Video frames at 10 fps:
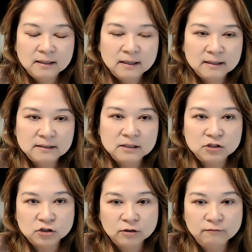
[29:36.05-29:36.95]
a
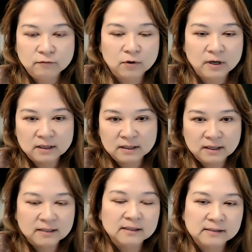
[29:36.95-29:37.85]
teacher for,
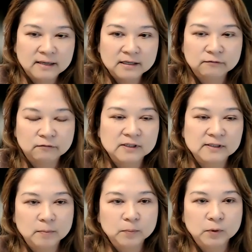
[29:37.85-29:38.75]
in this case, for
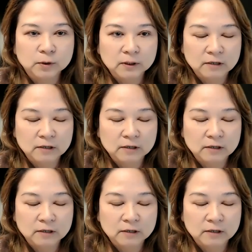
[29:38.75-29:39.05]
example,